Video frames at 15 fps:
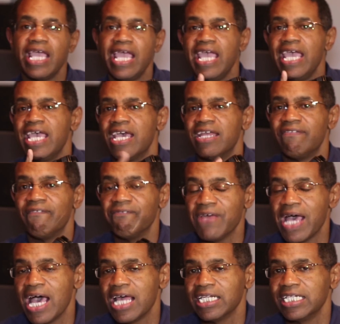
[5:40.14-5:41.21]
And
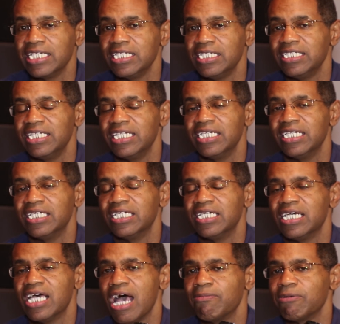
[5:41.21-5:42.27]
finally,
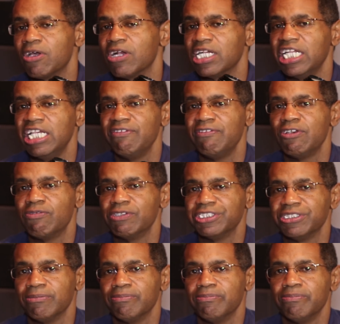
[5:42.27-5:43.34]
I'm going to leave you with
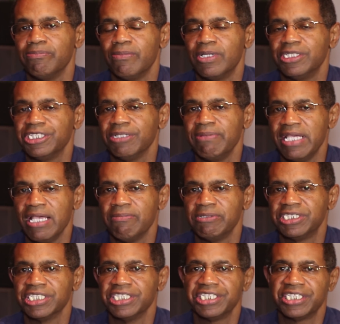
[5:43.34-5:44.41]
some
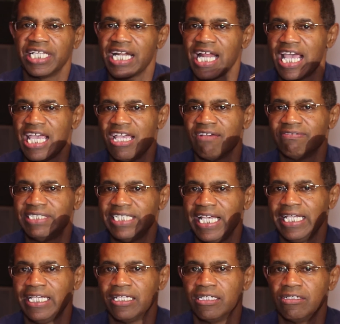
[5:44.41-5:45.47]
images that I have
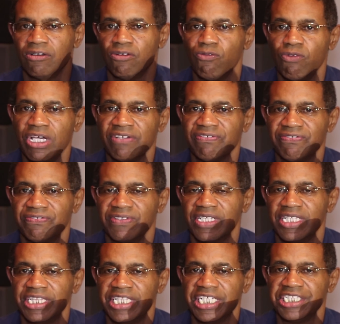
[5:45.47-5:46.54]
taken with
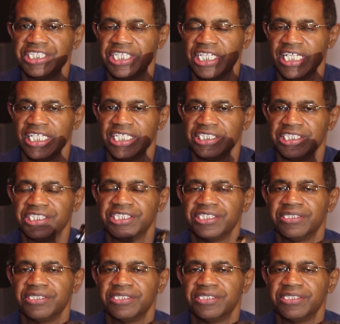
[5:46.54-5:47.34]
this lens.